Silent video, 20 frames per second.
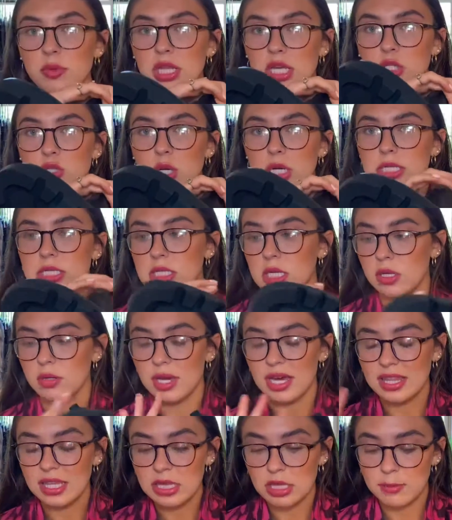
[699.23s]
that dress too.
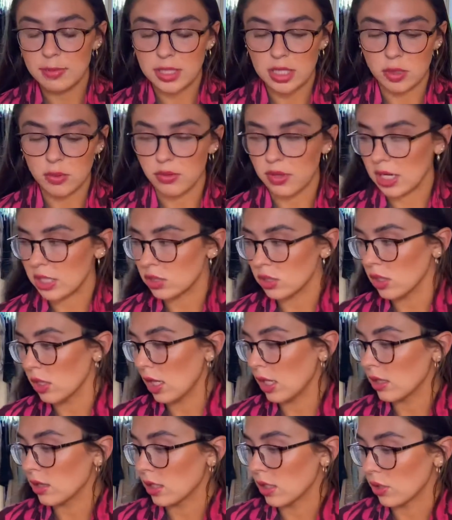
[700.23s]
I think they'd be cute with actually like
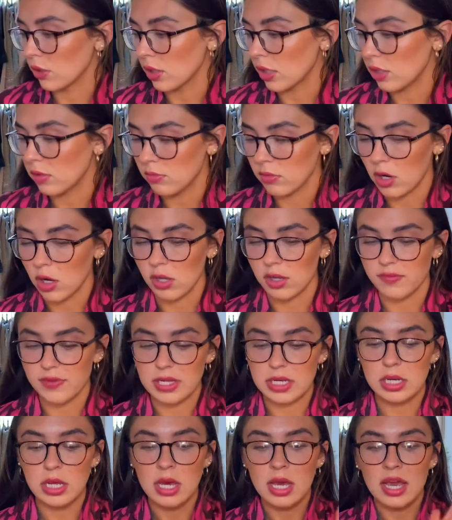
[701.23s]
literally all of
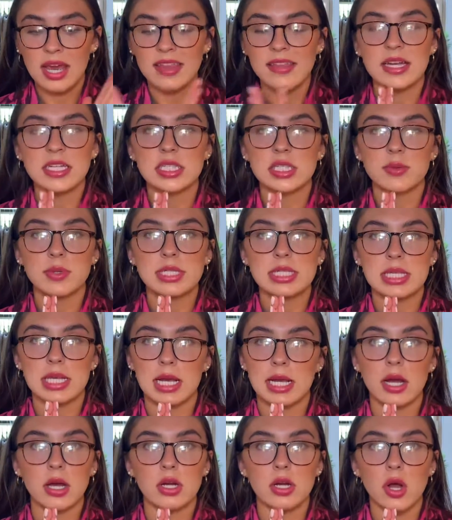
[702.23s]
it. That's the reason I
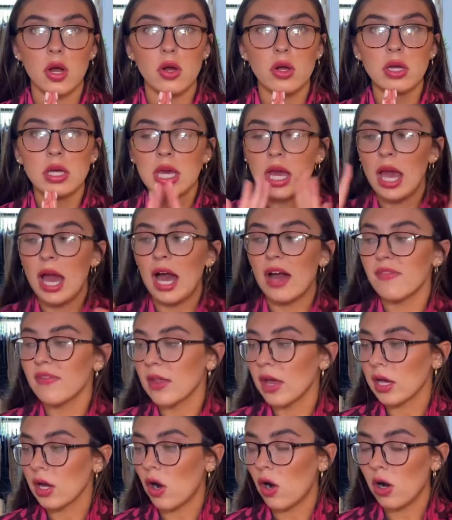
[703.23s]
got it all. I feel
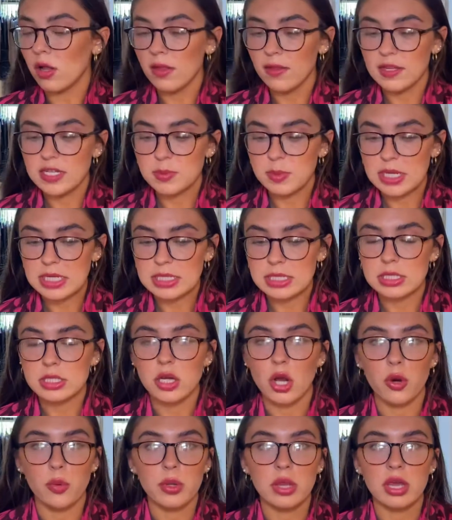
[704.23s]
like all of these pieces
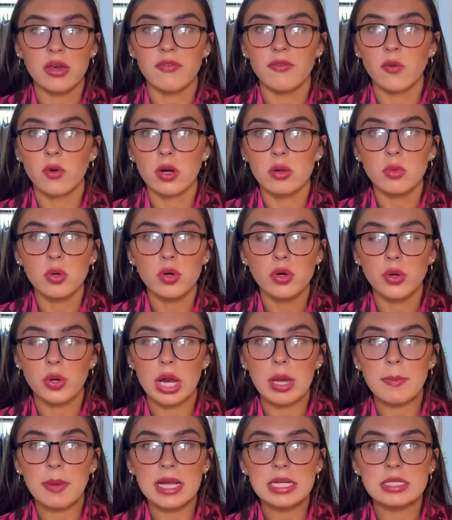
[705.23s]
are really affordable,
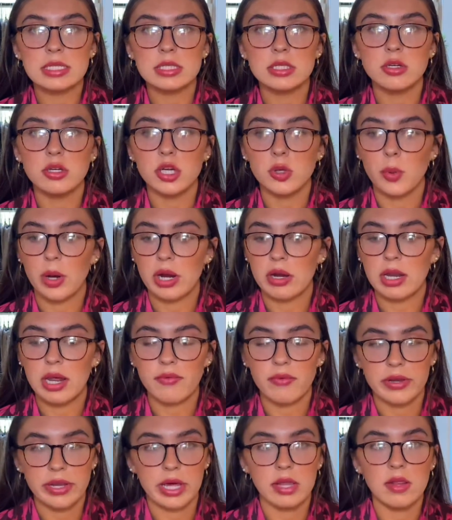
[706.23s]
great pieces you could wear in
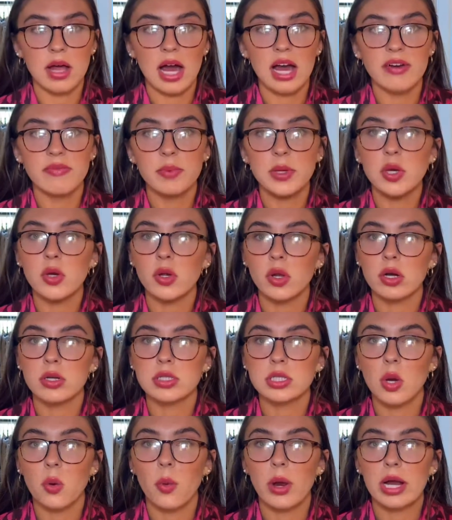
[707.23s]
everyday life, but you could
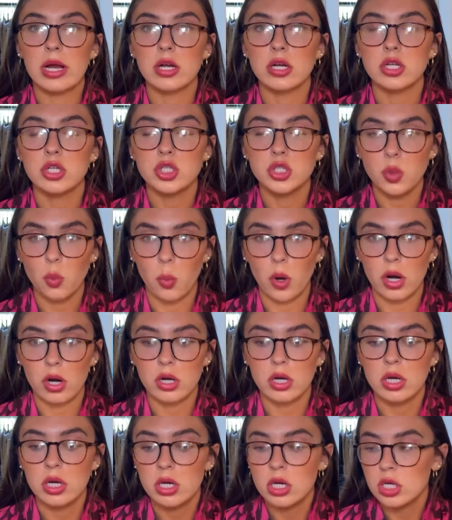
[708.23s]
also wear to
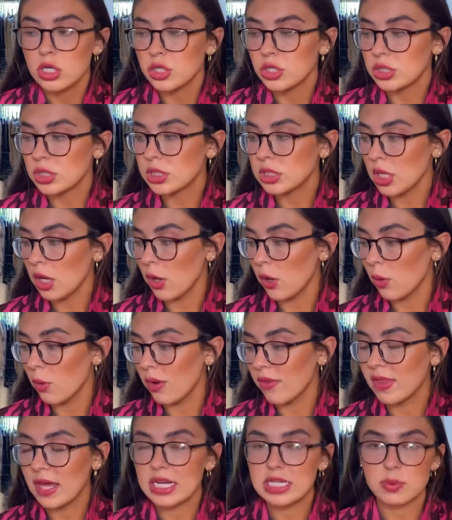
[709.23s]
work. So
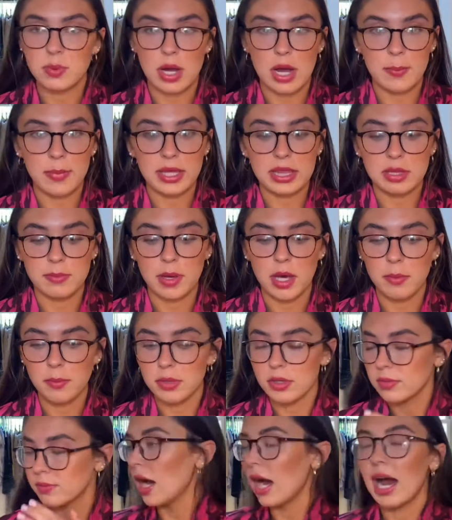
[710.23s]
that is why I picked them up.
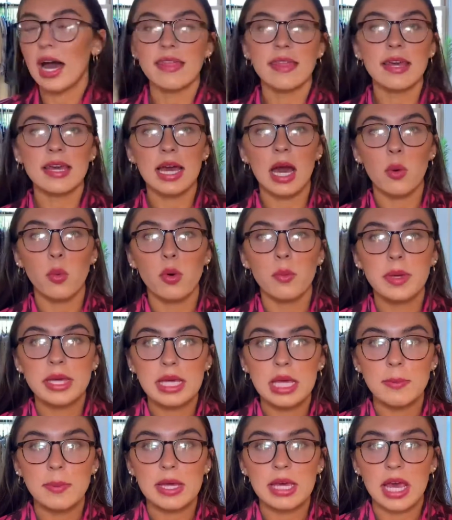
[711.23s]
I think I will be
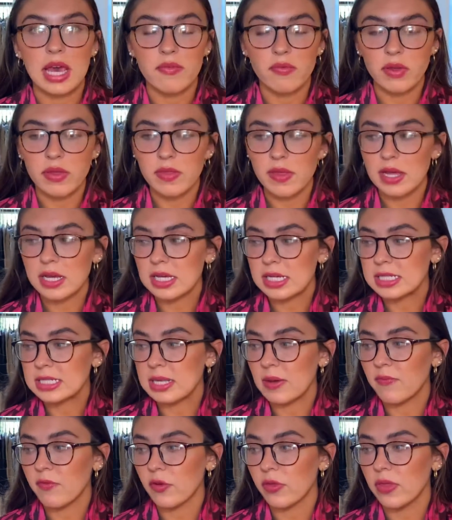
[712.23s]
keeping everything
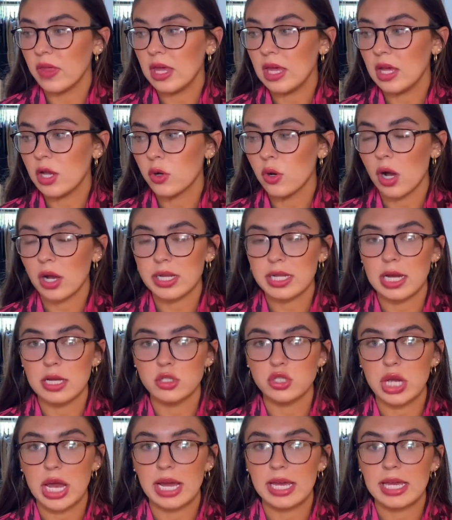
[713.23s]
except for the crocodile
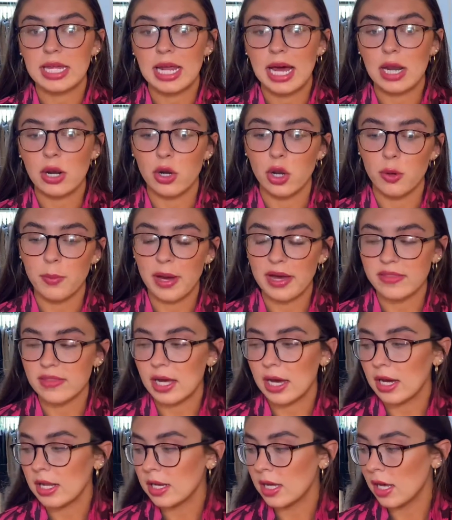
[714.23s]
jacket. I don't know about
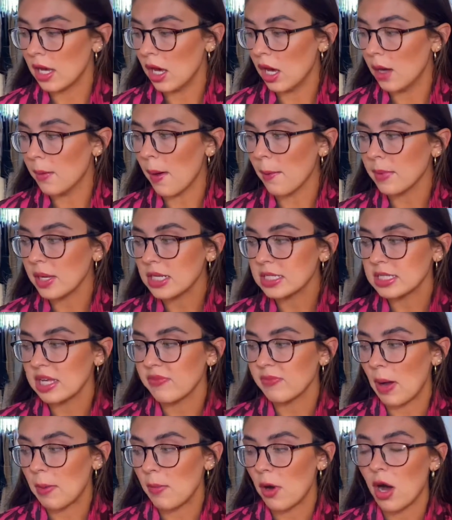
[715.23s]
that. Um, I'm gonna see if
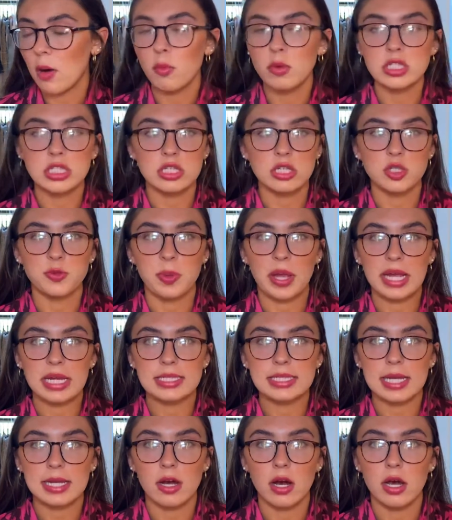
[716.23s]
my mom wants those pants
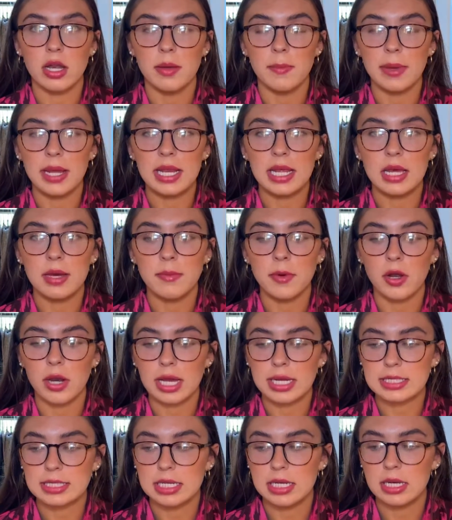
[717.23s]
I got in a medium on
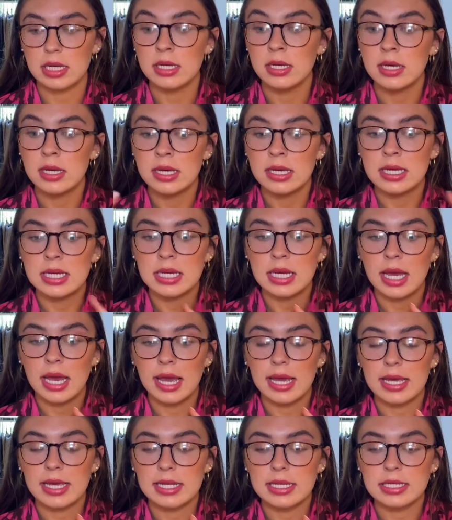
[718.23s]
accident
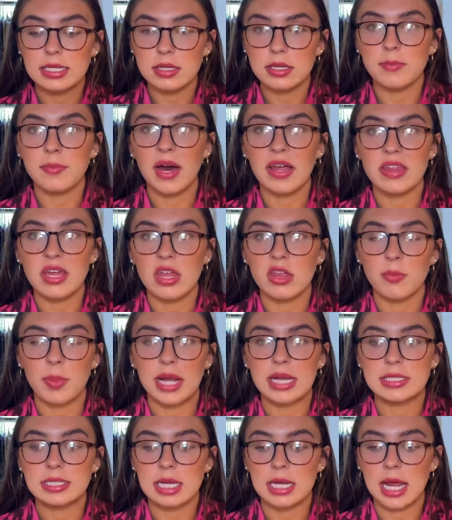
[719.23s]
and buy the other
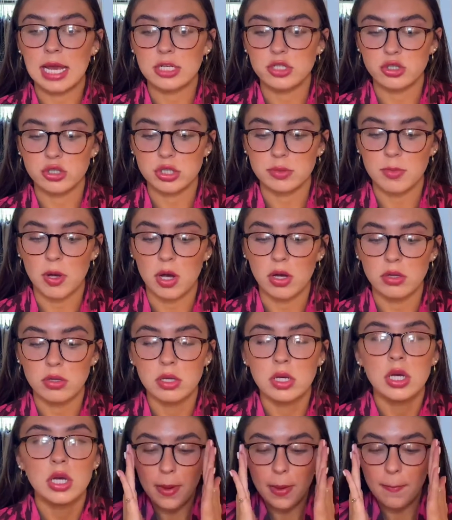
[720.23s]
pants in an extra small.
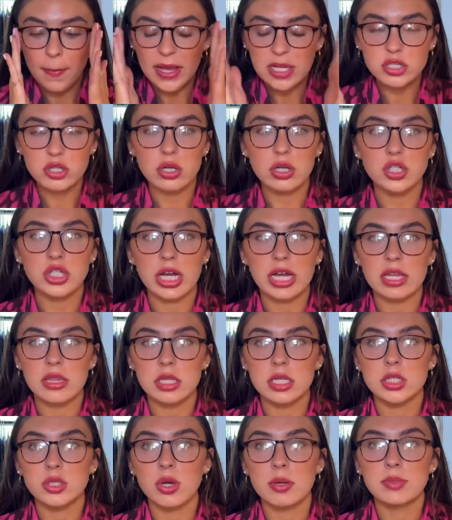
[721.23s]
Make sure to check out the
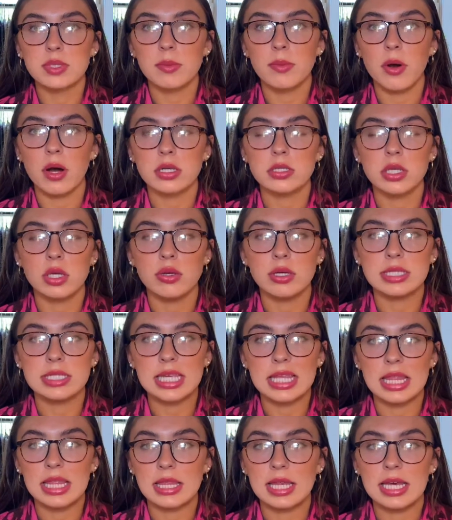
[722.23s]
description box so you can see
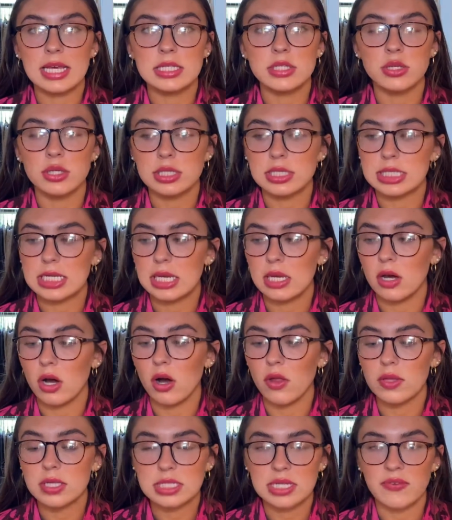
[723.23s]
the links. You can see
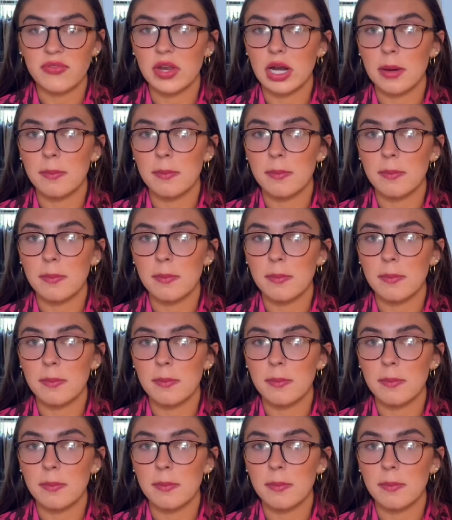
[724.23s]
all the stuff that I